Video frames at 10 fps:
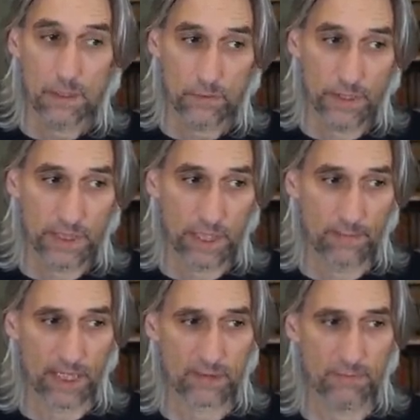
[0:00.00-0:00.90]
Queen came
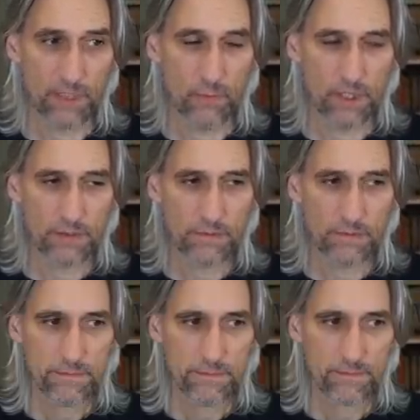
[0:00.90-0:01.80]
back to b one.
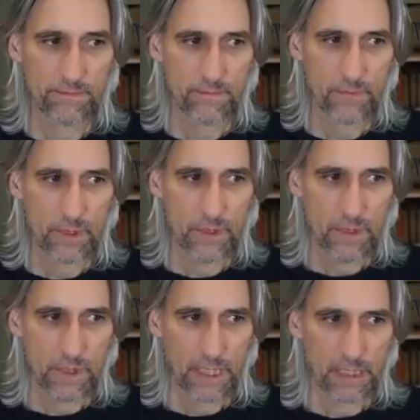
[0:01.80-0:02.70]

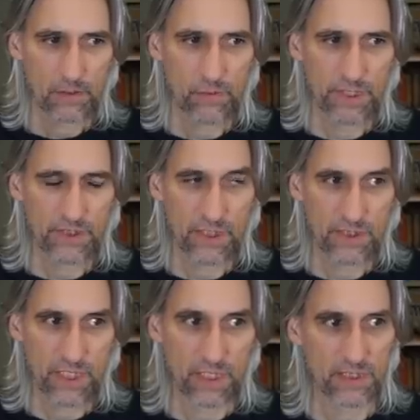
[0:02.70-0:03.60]
And now queen c
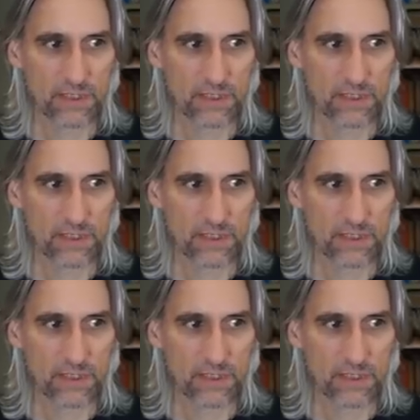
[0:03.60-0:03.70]
six.